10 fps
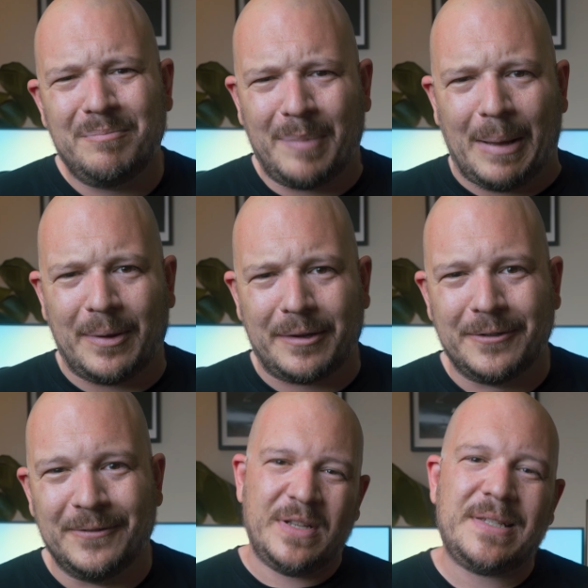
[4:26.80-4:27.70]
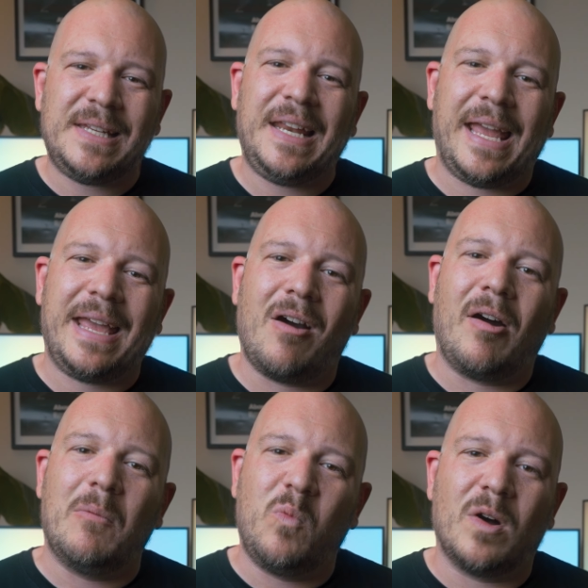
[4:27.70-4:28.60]
Bummer. When Cine
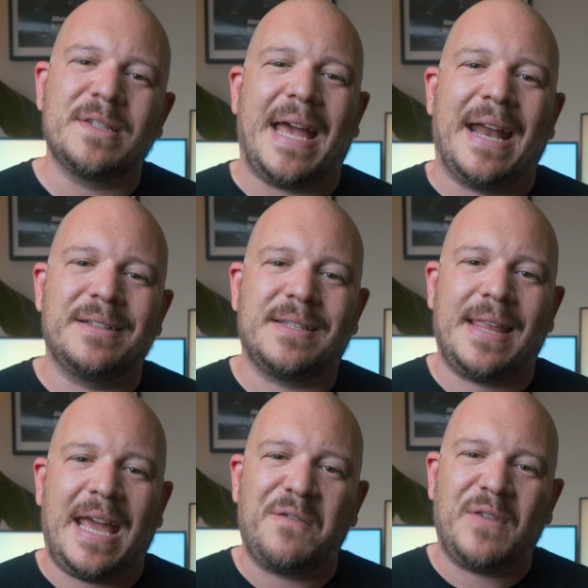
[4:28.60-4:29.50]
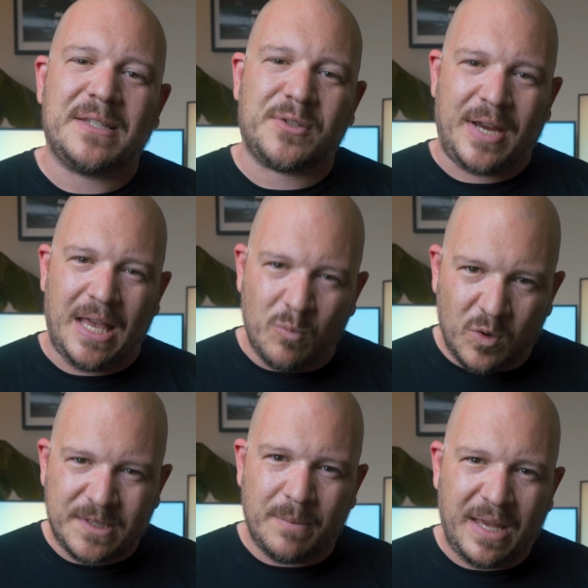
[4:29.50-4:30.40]
EI was added to the FX3, it
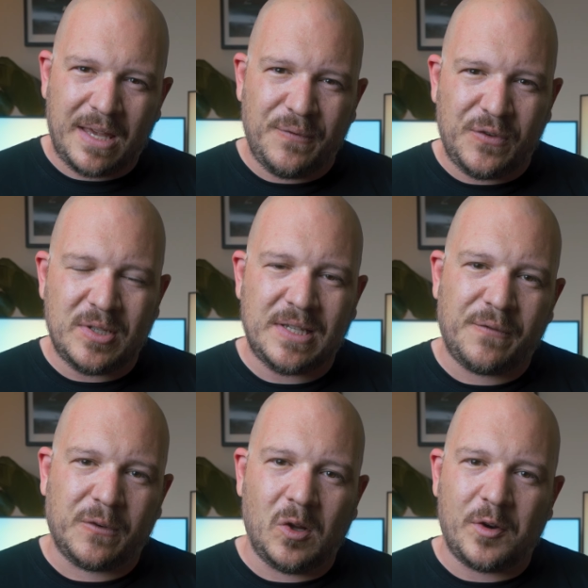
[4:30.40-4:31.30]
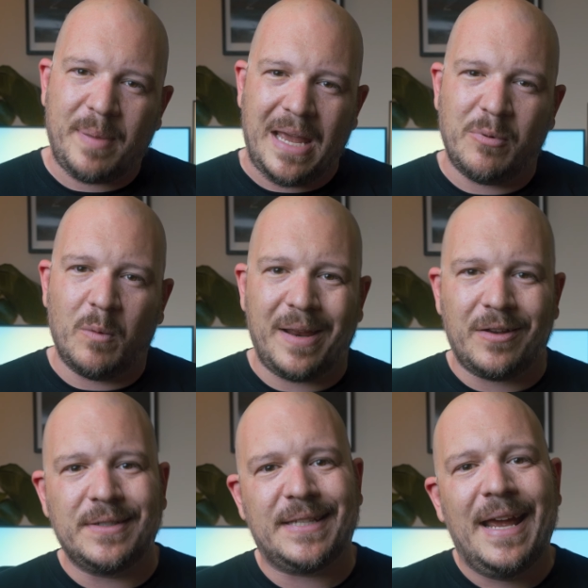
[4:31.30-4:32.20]
was a bit confusing for a lot of people
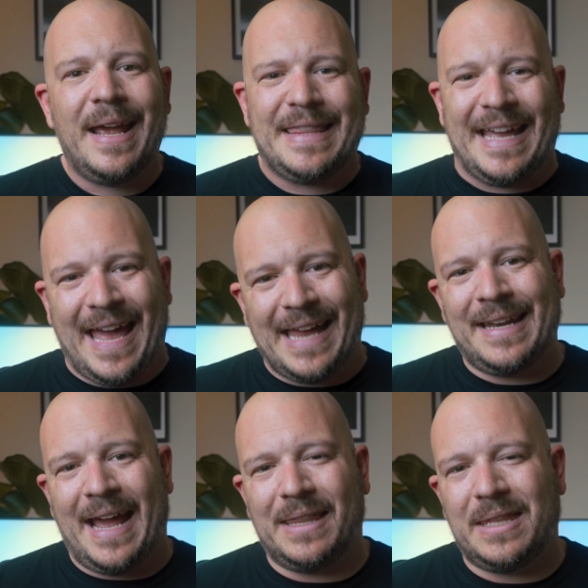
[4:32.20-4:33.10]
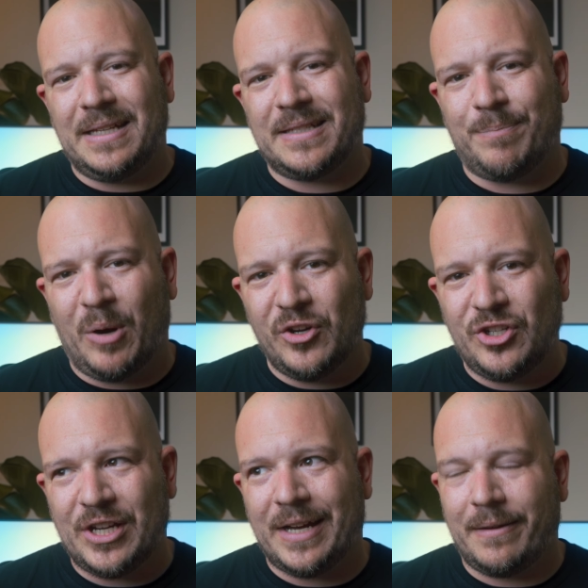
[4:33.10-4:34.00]
because they hadn't had the
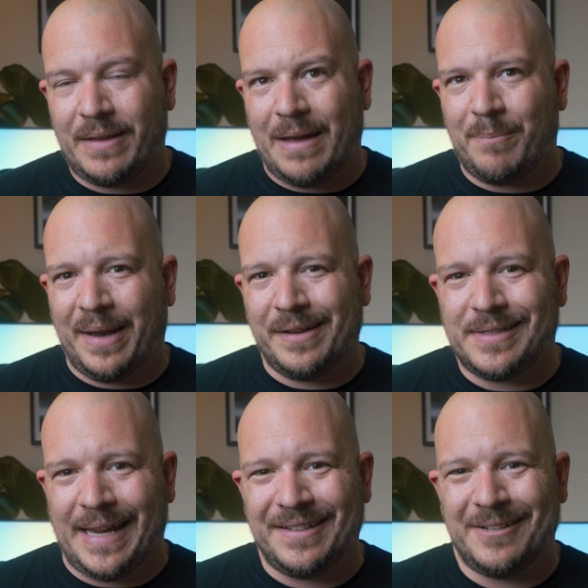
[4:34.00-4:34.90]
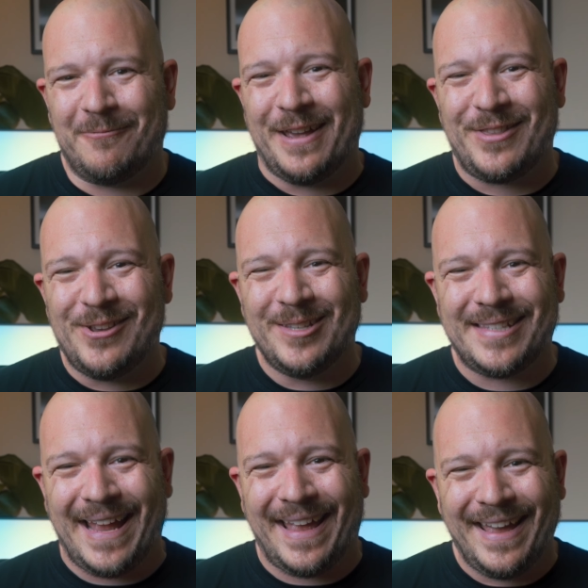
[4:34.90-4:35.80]
exposure, yeah, pun intended, with
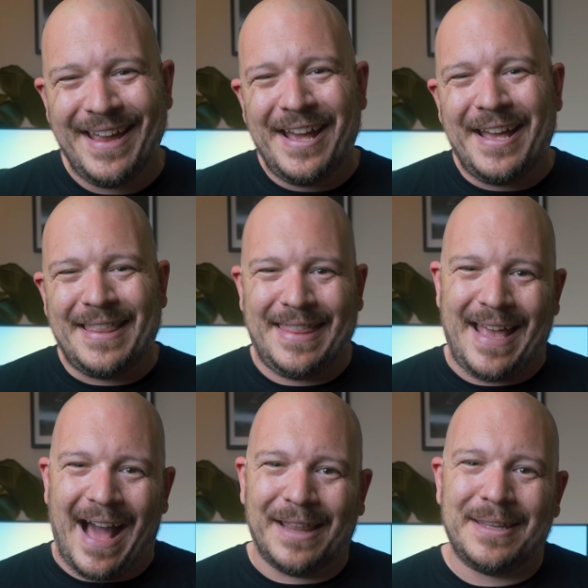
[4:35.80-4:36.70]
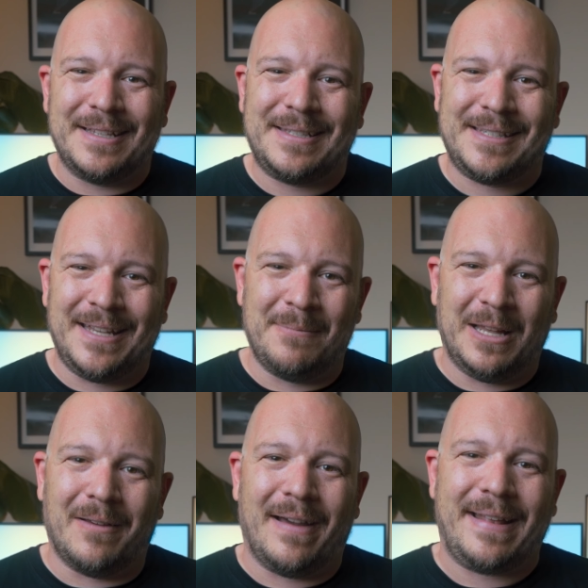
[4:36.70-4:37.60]
using the other cinema
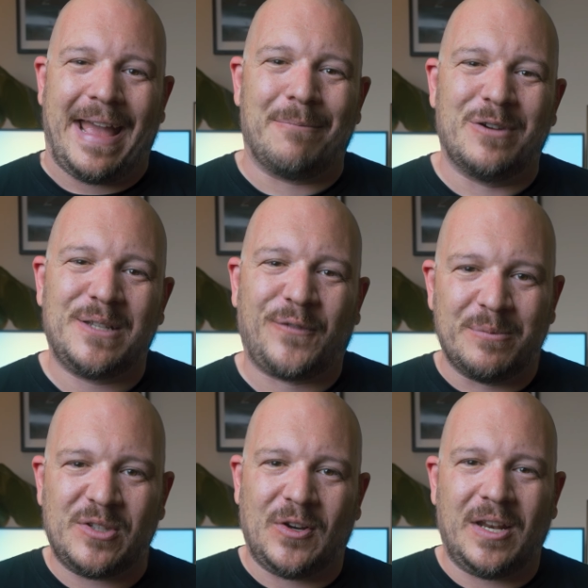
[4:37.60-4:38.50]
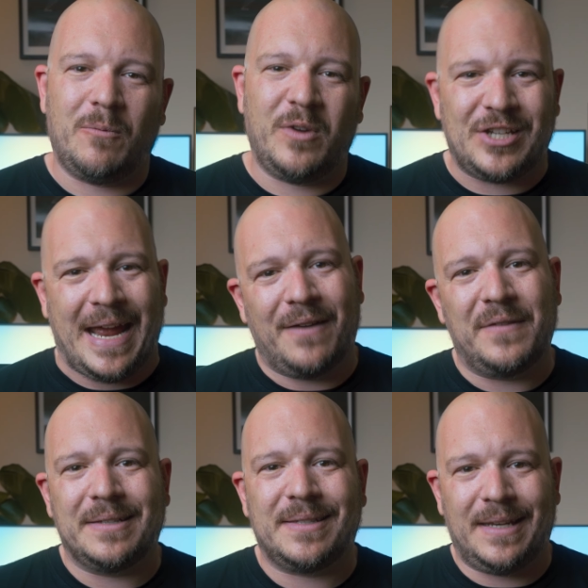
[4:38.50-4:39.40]
line cameras from Sony, which have
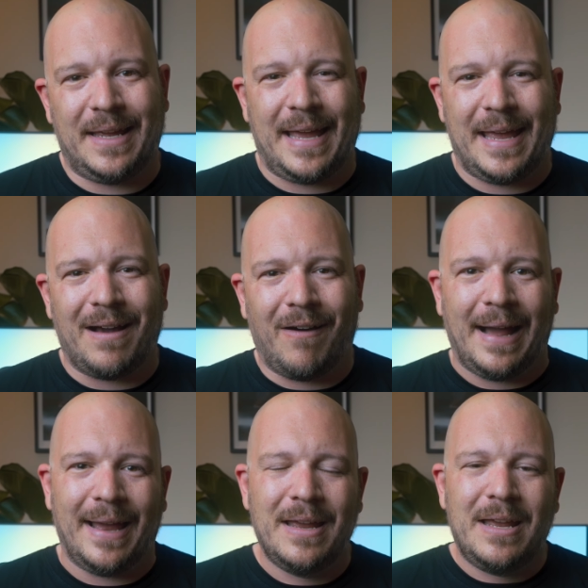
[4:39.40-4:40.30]
Cine EI.